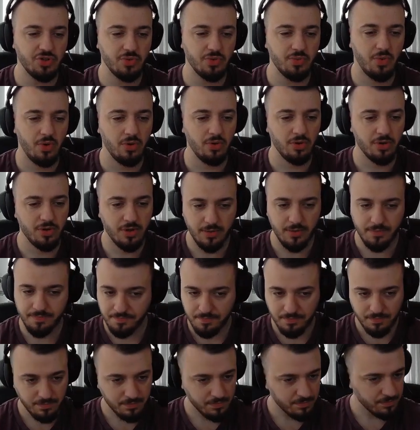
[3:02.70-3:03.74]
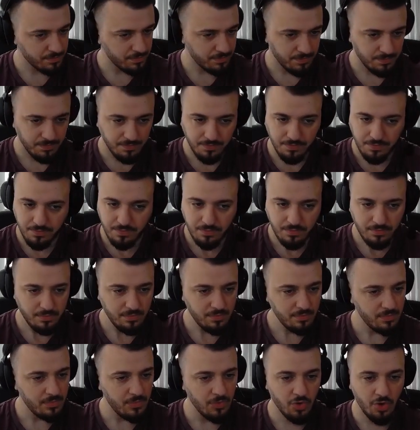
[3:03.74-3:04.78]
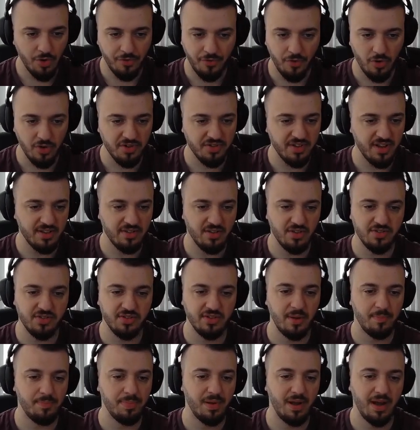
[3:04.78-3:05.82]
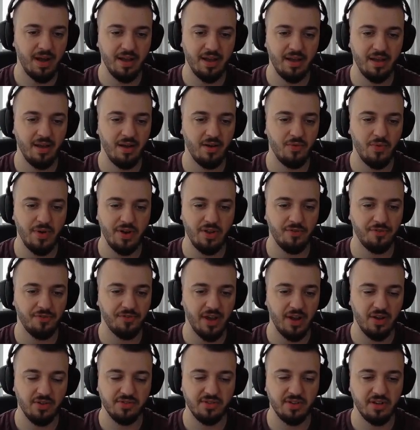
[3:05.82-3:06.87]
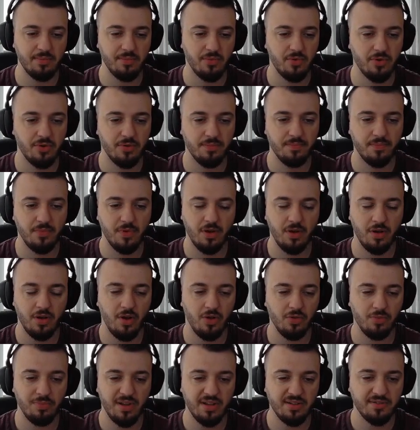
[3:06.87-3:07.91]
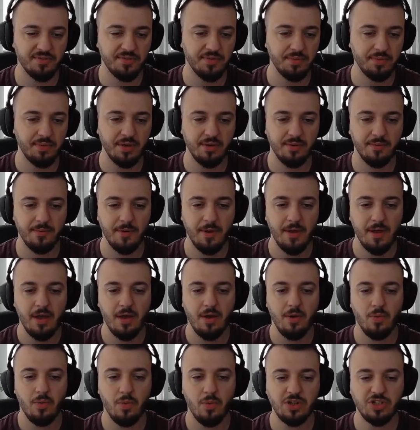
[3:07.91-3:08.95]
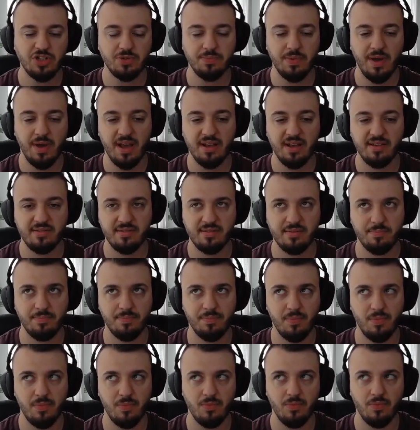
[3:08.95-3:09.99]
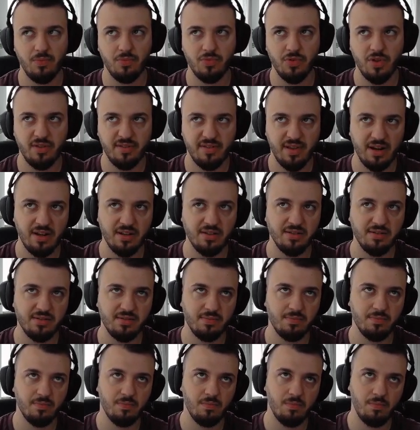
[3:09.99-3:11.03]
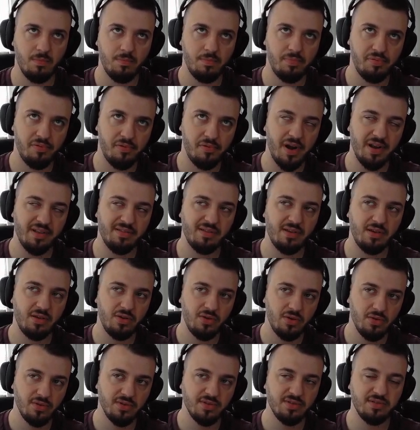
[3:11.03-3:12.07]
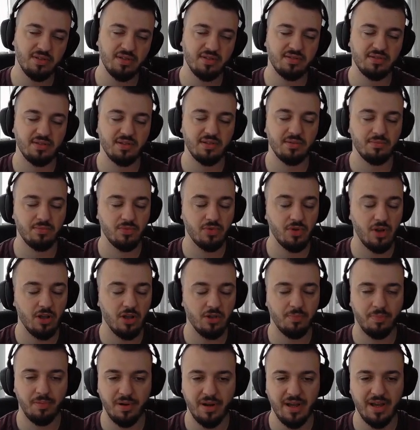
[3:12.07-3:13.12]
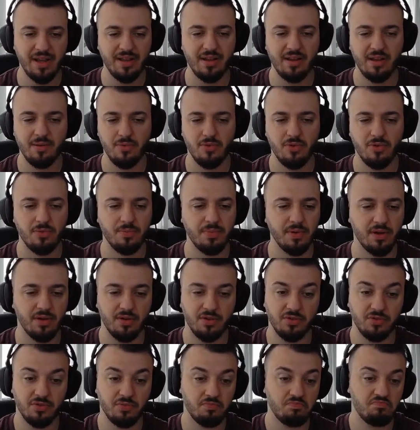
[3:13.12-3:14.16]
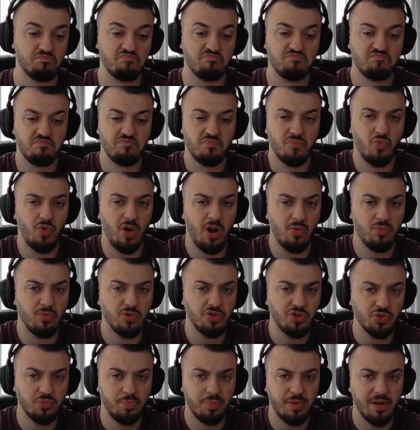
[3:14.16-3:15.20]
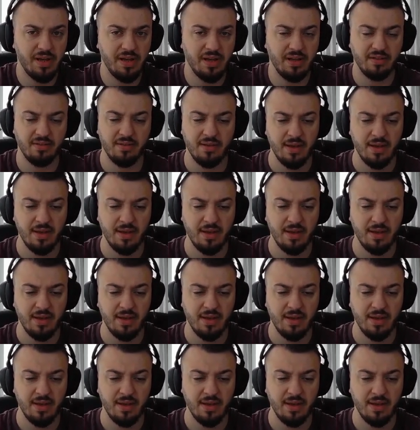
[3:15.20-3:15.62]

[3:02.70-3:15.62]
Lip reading: Warlock, the 4 set doesn't apply Reign of Chaos anymore on Blasphemy, which makes the talents pretty useless and not played anymore, because why would you play it?